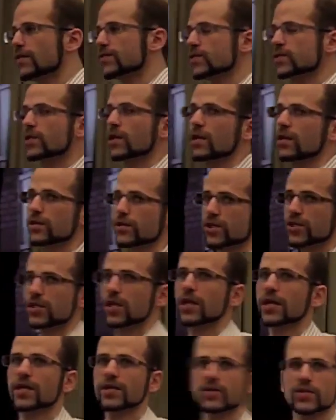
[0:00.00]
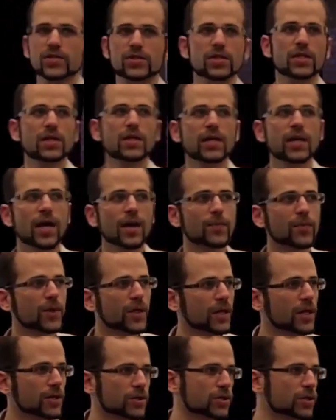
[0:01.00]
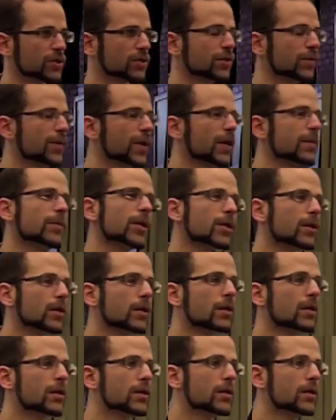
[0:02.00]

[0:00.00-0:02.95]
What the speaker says: lifestyle, science, application, you name it.